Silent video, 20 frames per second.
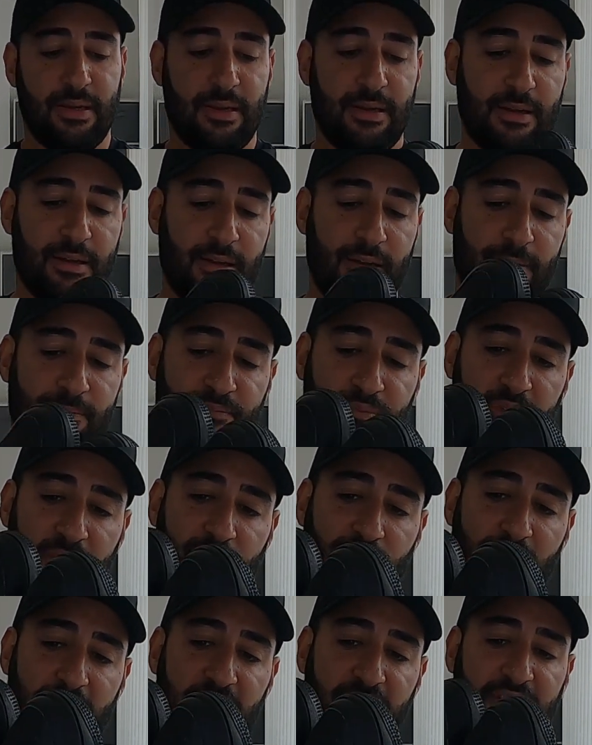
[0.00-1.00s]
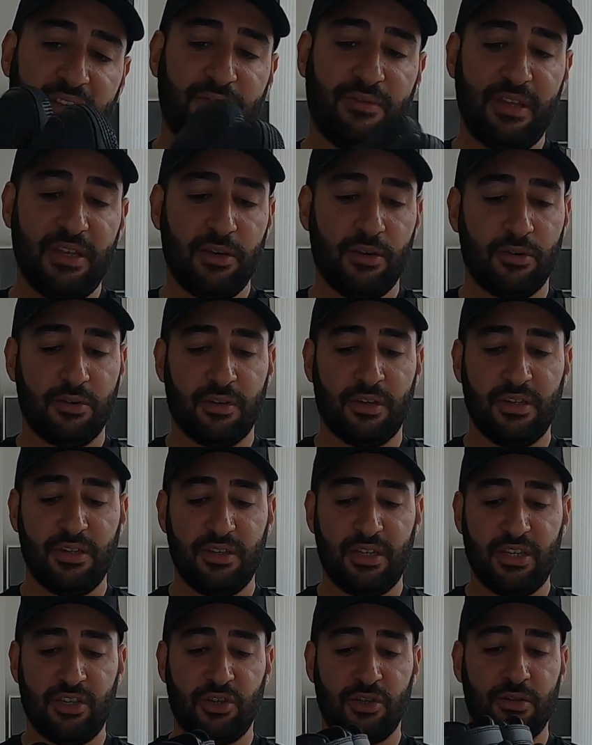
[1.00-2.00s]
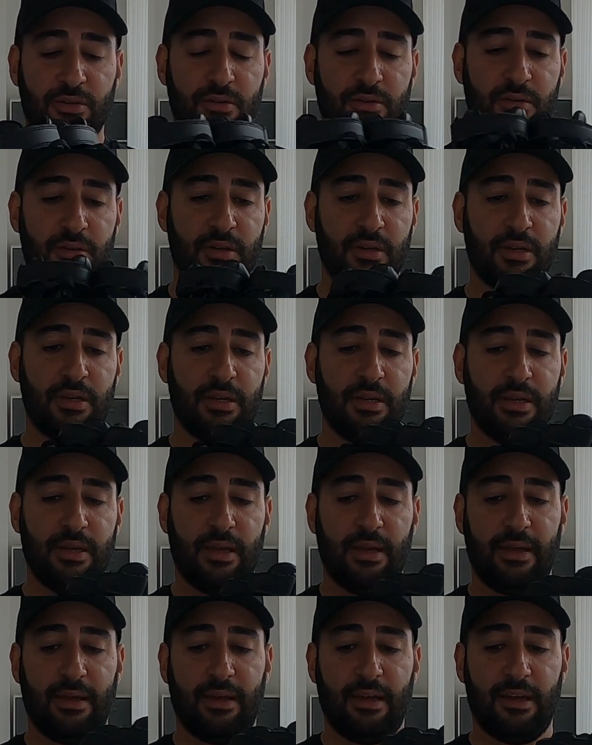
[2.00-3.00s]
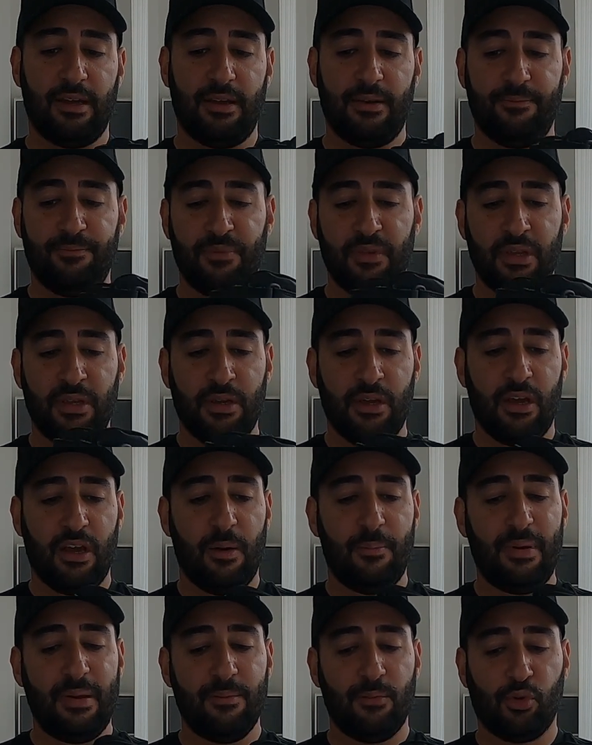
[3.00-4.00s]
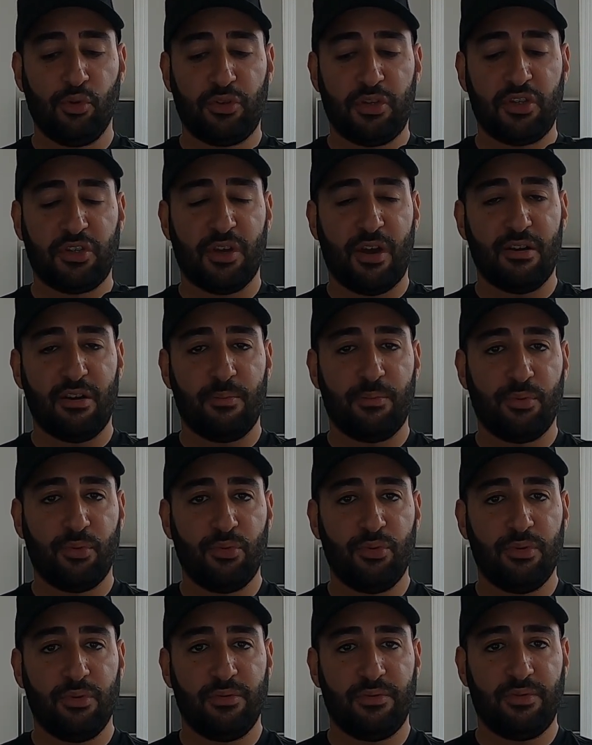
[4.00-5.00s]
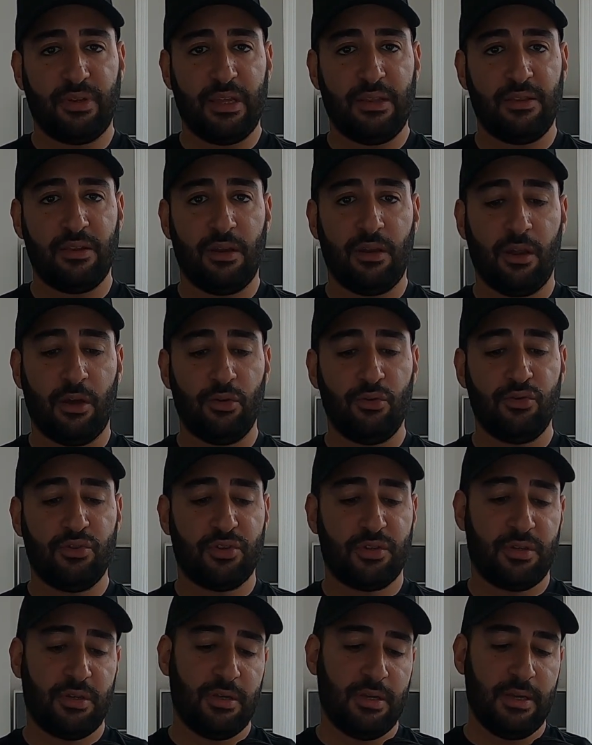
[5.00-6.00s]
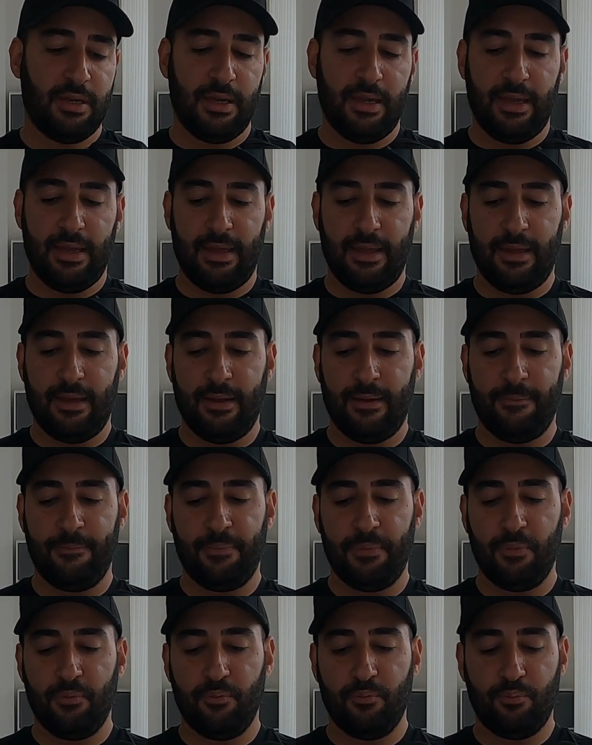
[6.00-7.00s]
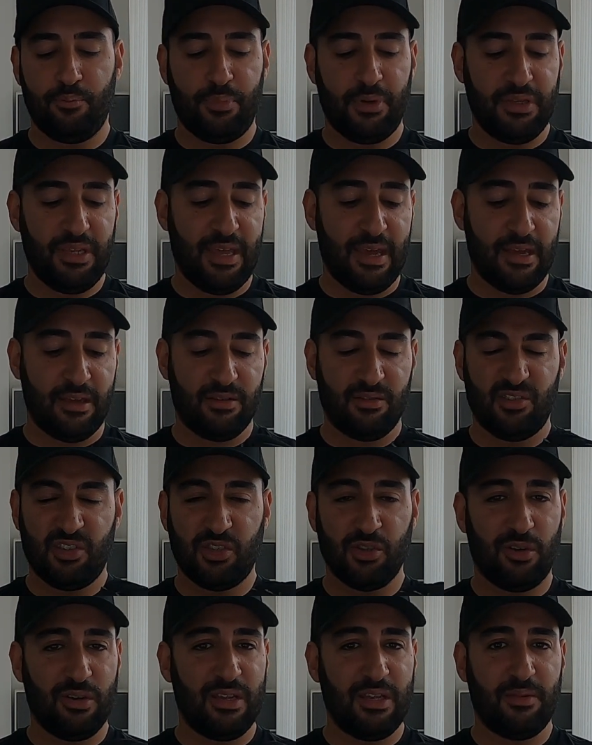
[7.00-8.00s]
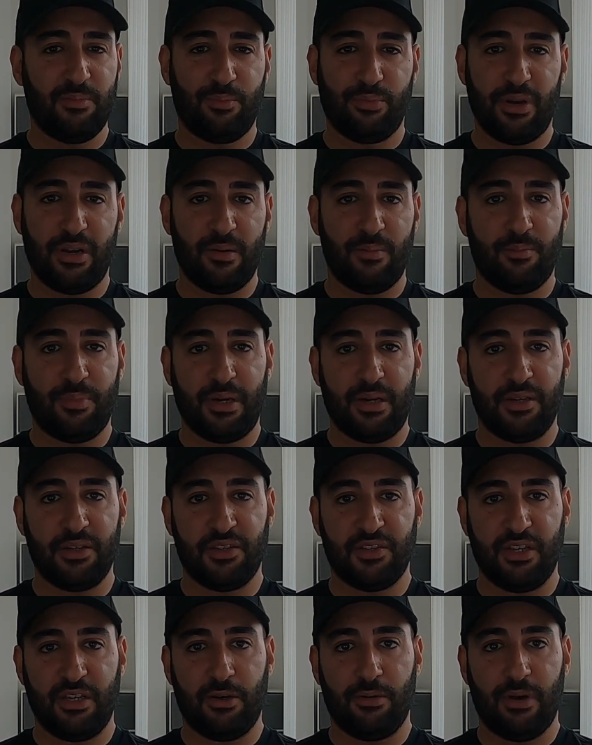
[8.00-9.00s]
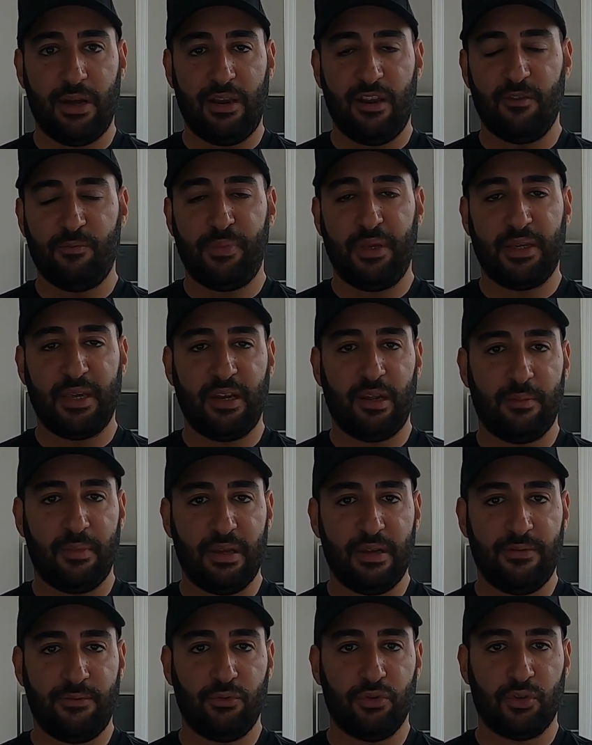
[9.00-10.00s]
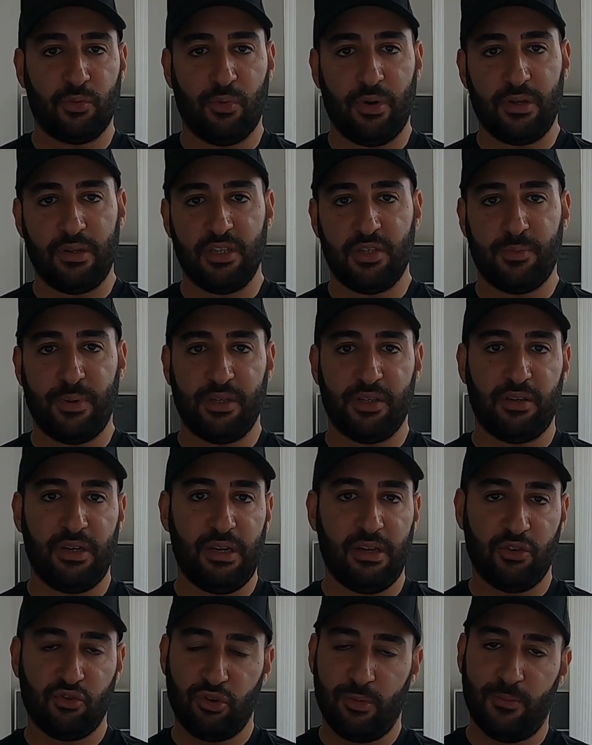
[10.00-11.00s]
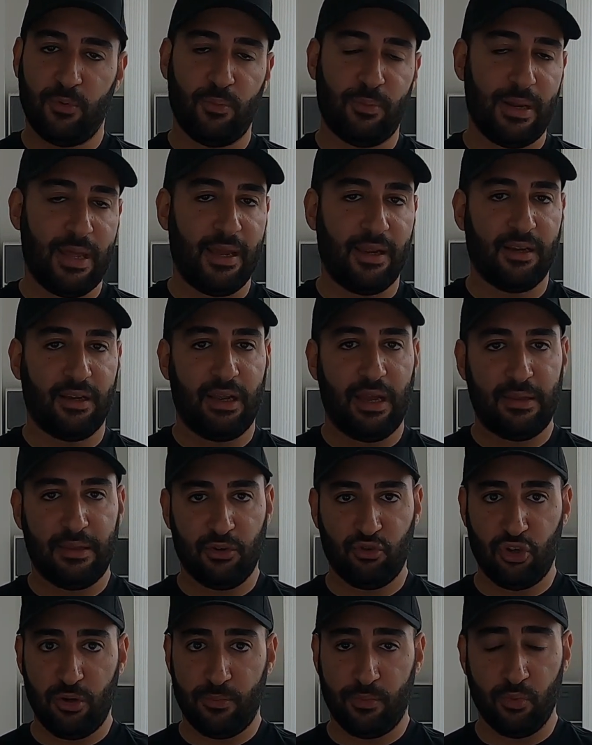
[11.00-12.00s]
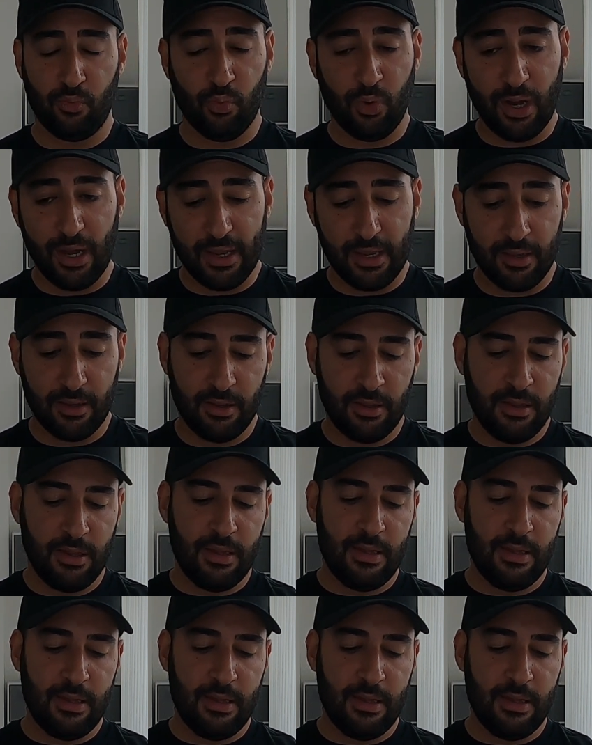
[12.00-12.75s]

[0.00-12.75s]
Um, relatively good condition. Uh, a bit more desirable than the lows. Um, but yeah, solid bread and butter sell. I love picking up Air Force One, especially the triple black and the triple white.